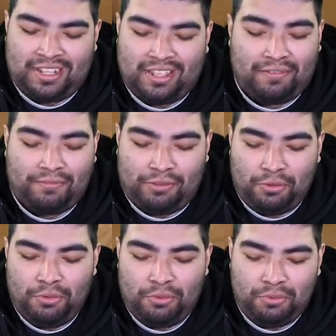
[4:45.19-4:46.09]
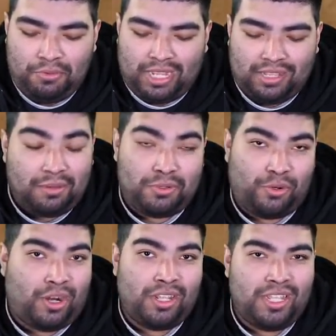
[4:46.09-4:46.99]
If you end up
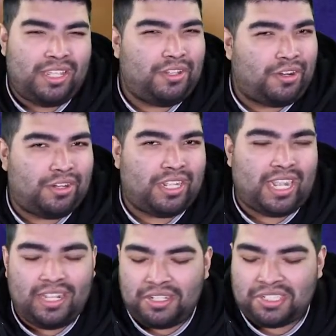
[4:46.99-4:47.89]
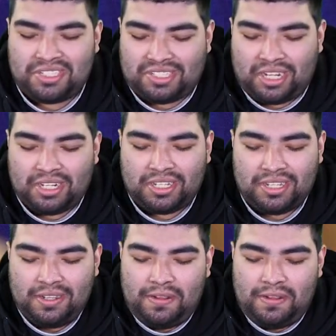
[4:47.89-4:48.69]
drawing it, you're kind of stuck.